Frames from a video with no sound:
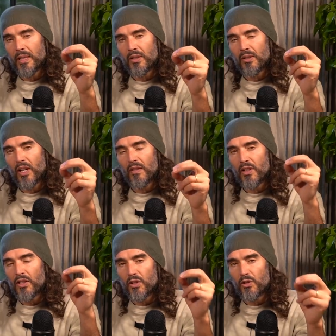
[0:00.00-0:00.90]
in your life,
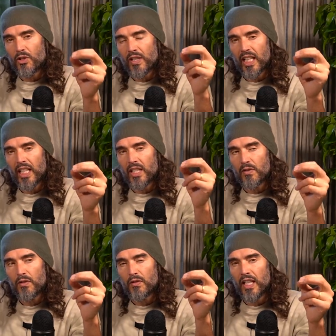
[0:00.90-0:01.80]
that your drinking is
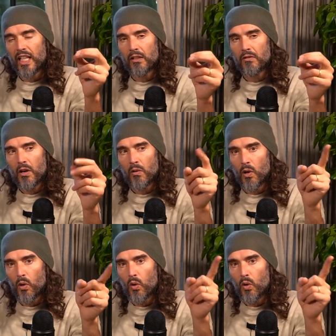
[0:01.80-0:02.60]
fulfilling a role that